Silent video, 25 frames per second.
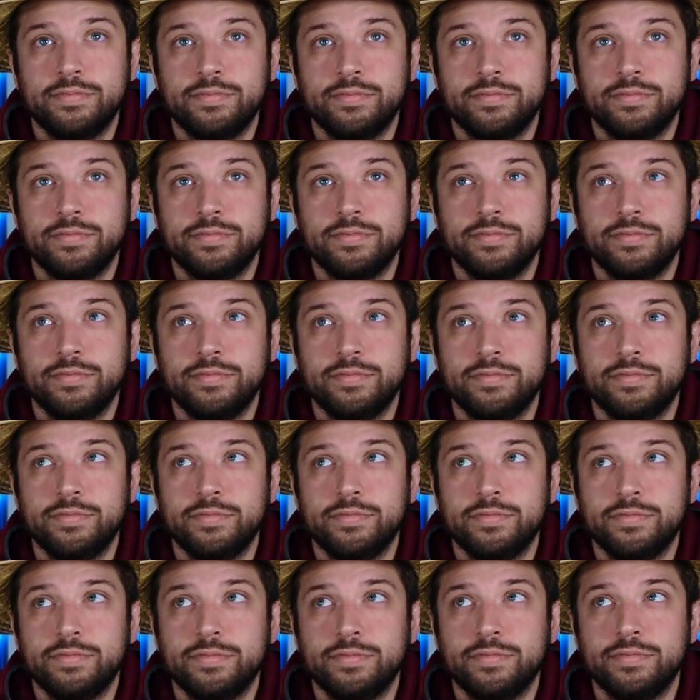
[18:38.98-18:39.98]

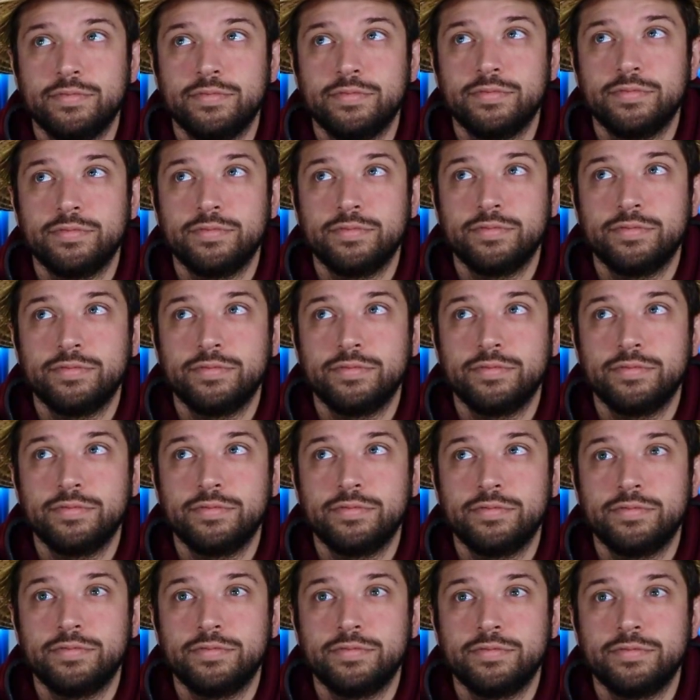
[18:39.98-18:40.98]

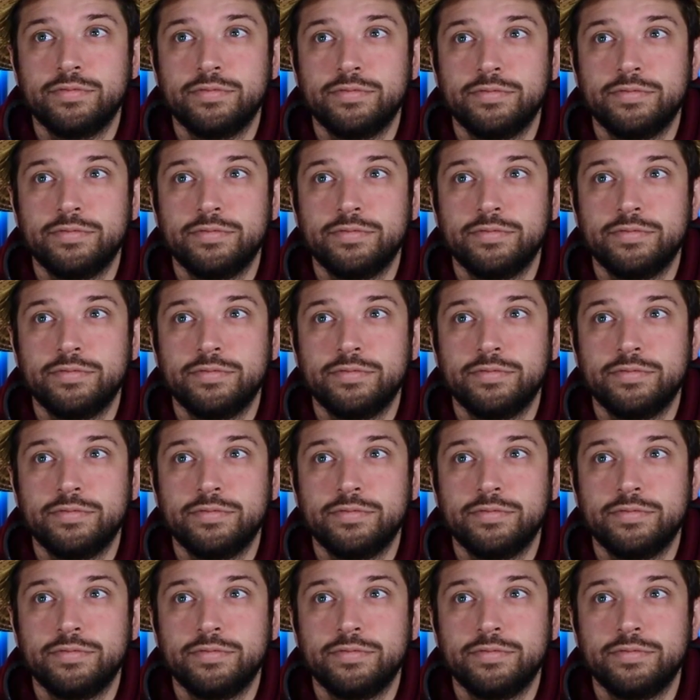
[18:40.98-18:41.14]
This person isn't speaking.